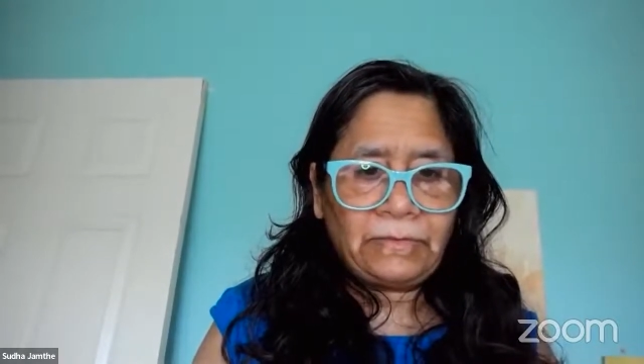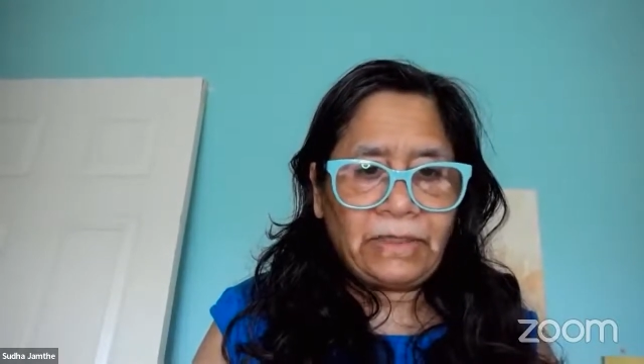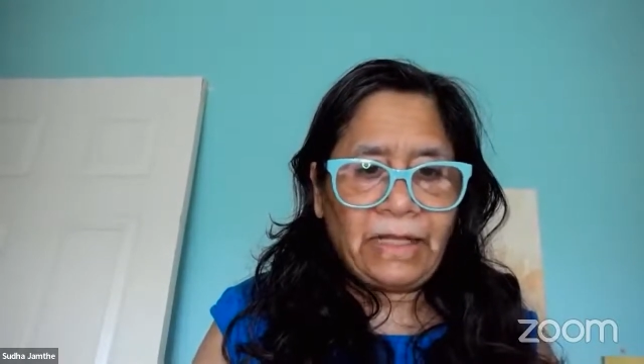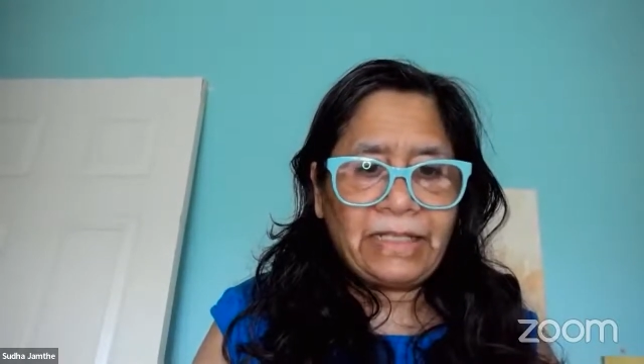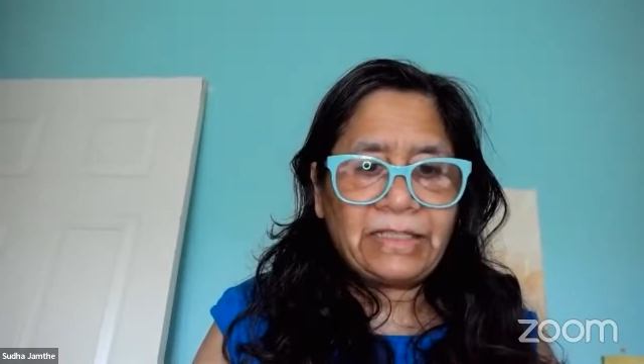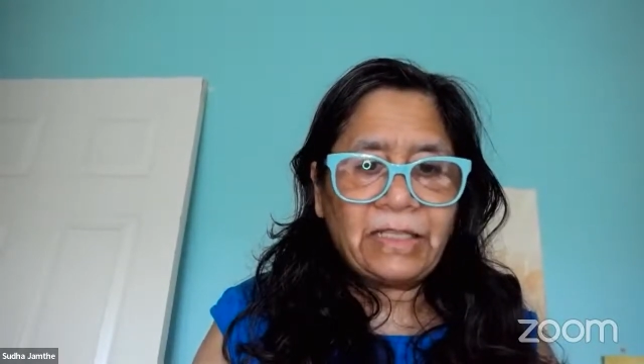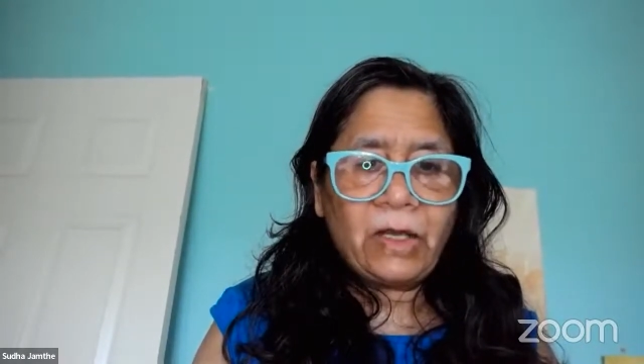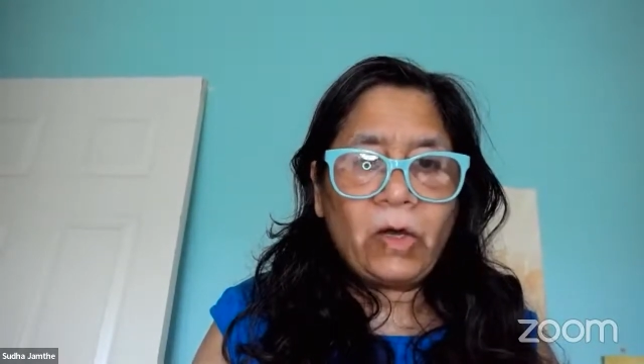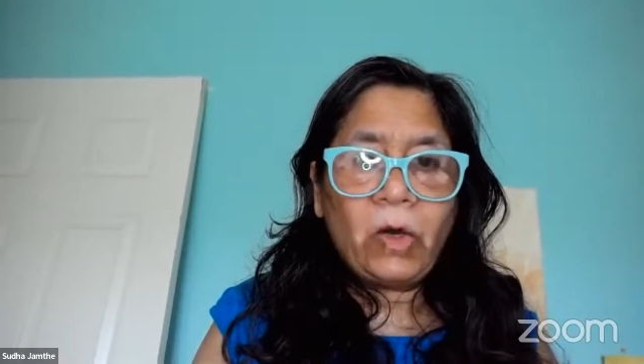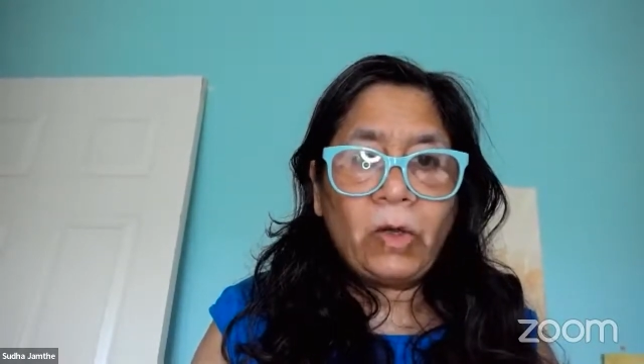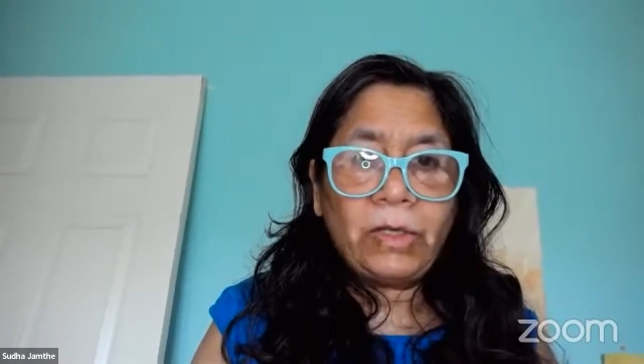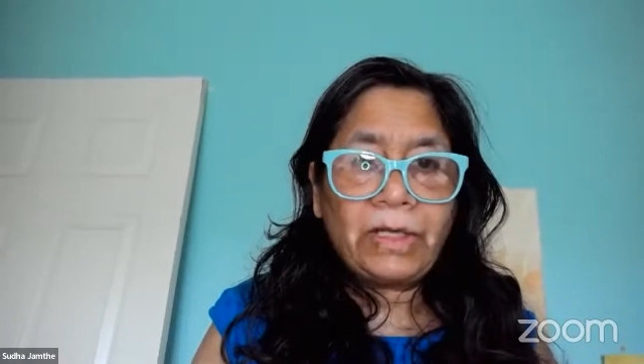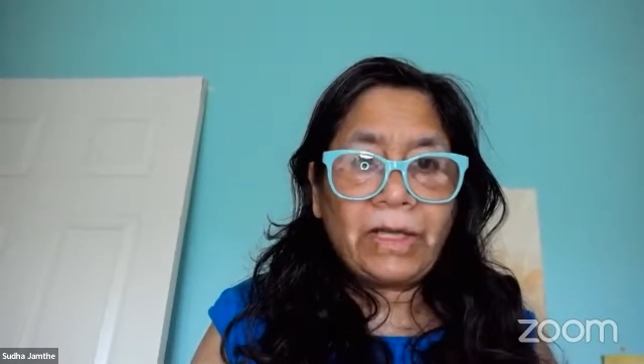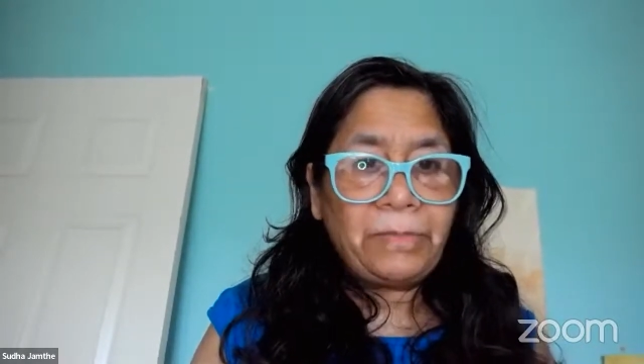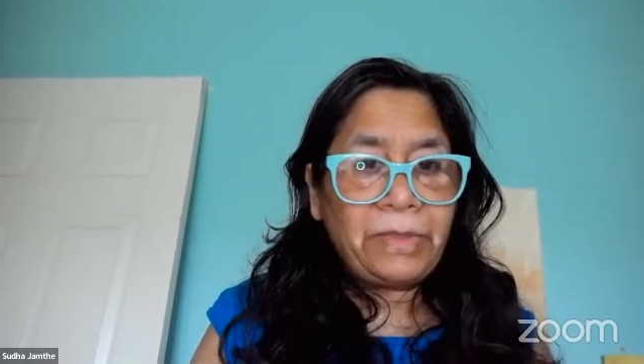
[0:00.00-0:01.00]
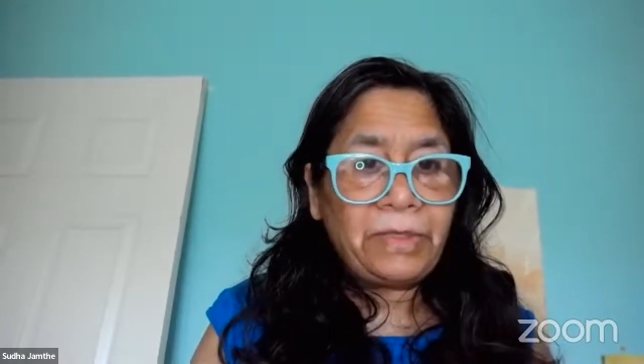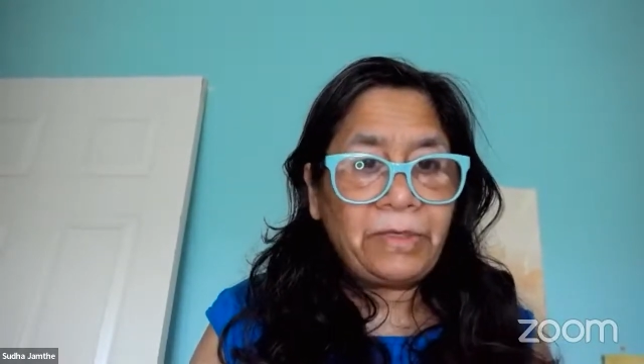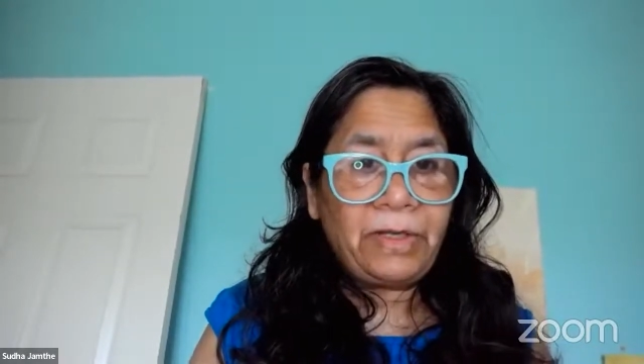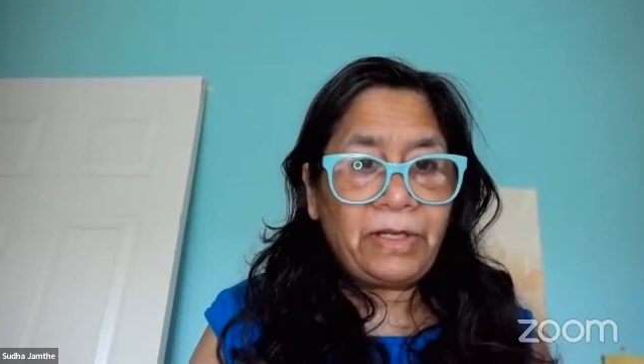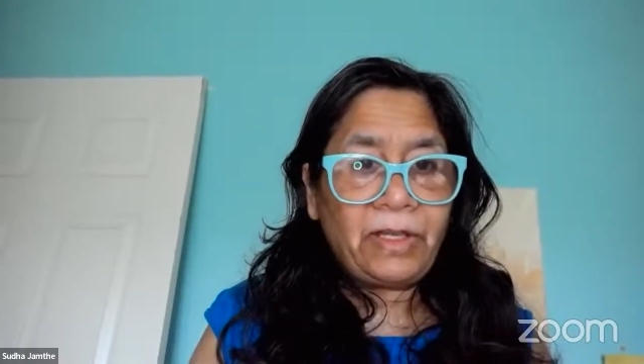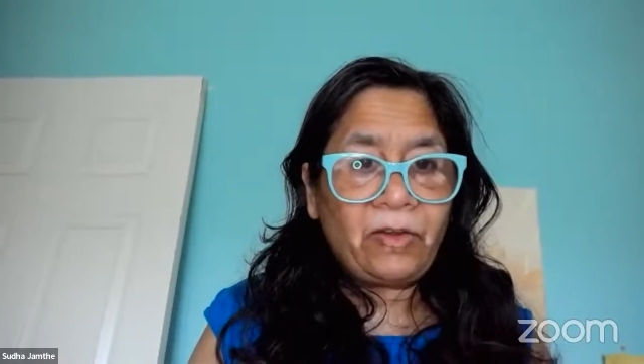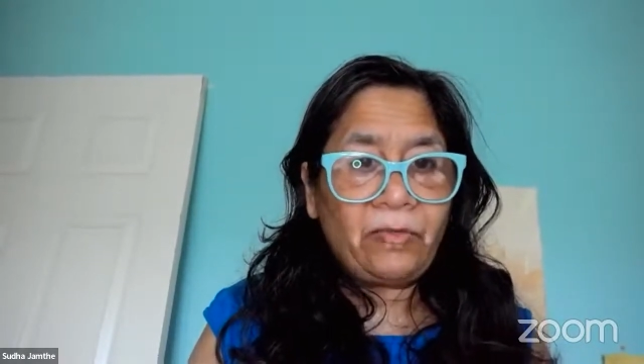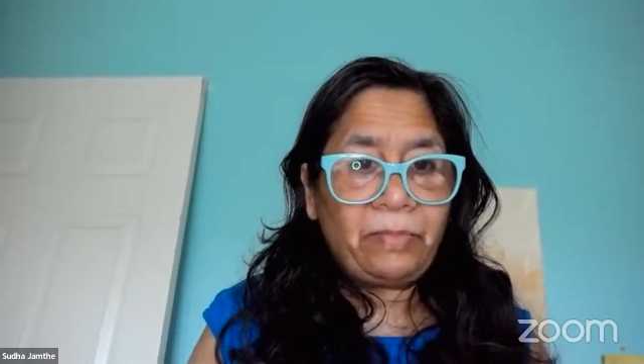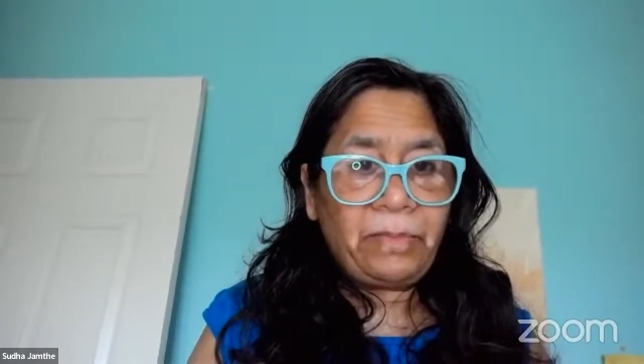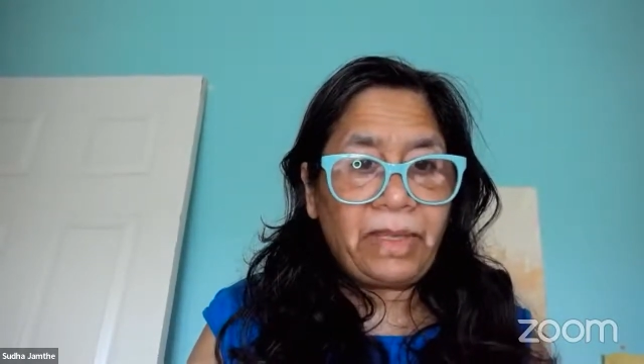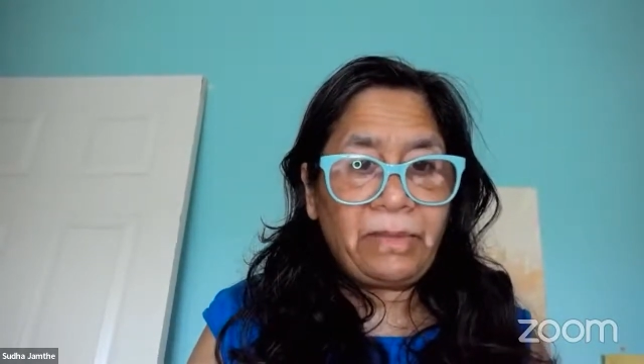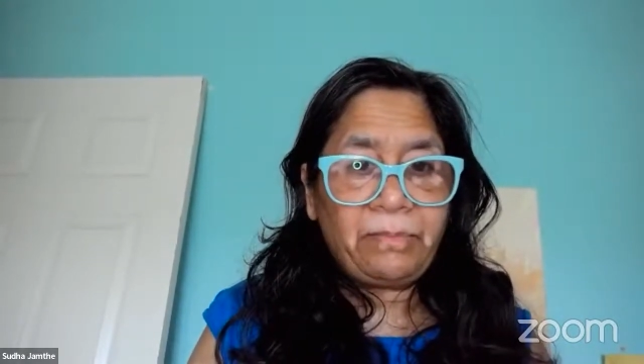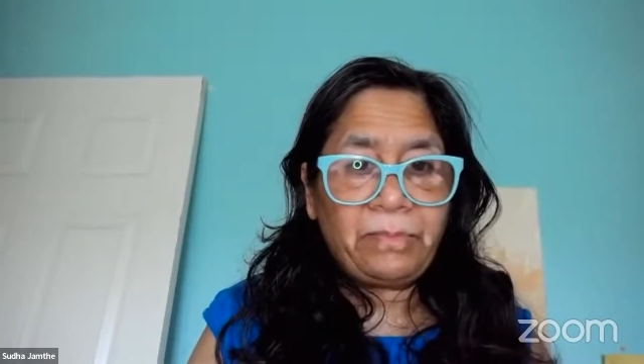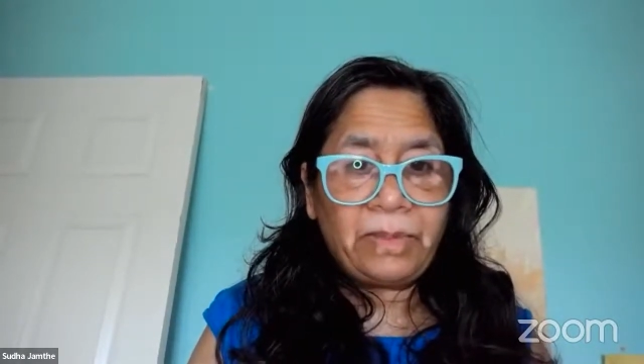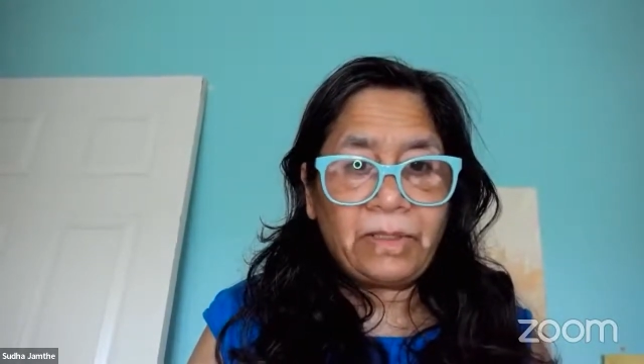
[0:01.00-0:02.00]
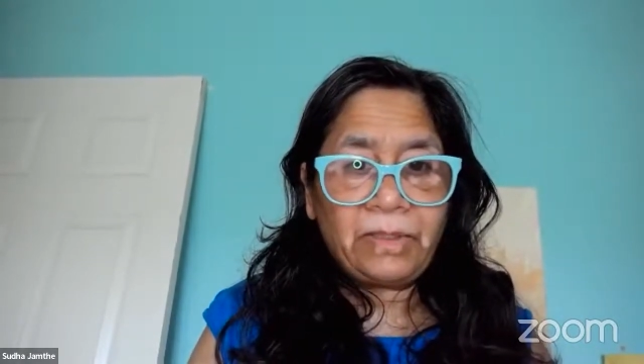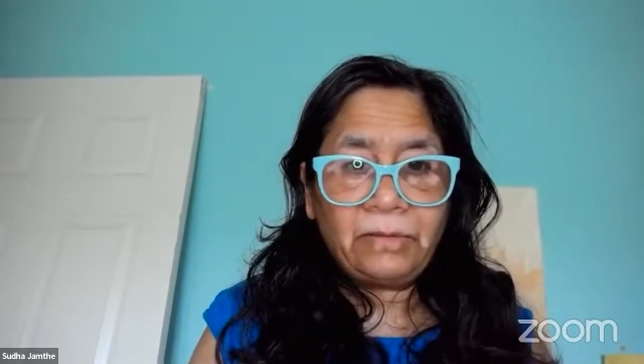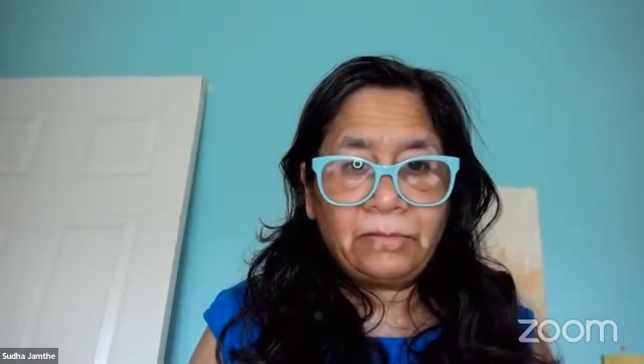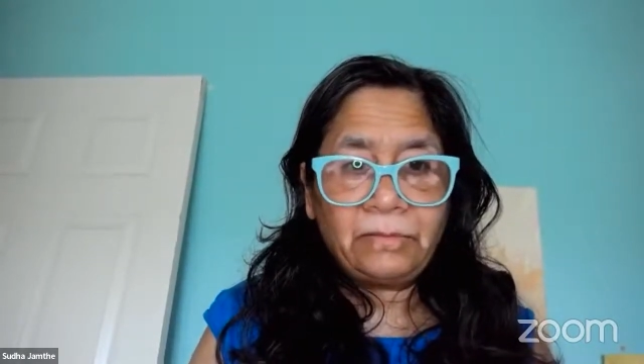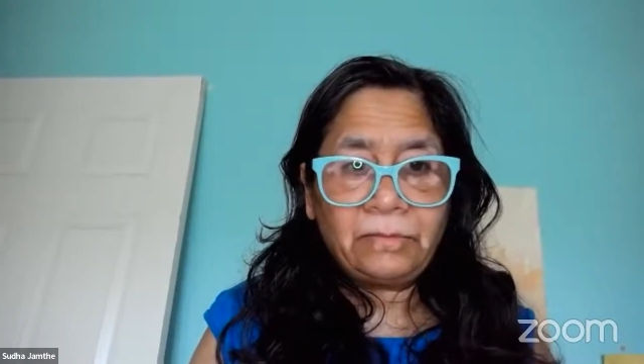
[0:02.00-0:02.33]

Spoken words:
It's a whole community of people